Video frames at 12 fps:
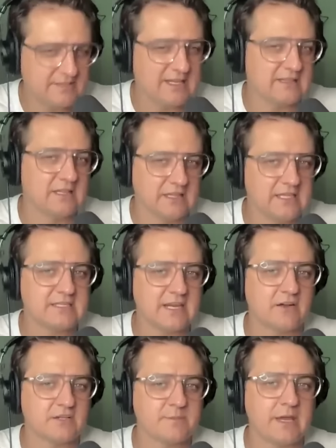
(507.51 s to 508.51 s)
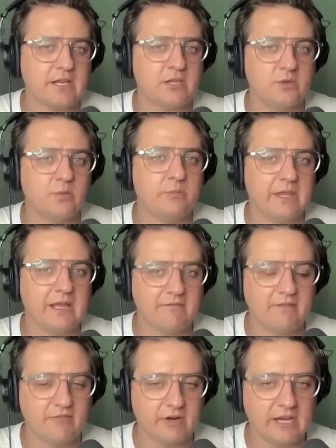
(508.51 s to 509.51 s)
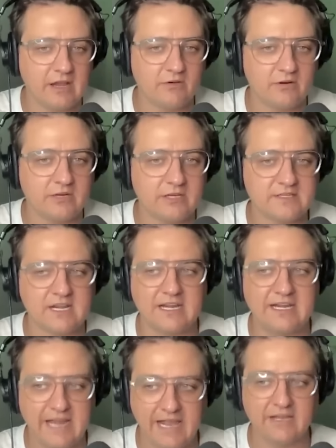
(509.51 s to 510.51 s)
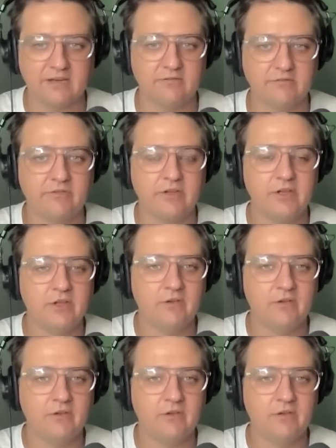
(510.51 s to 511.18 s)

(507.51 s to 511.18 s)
He's like the least charismatic human being I've ever encountered. He's like a negative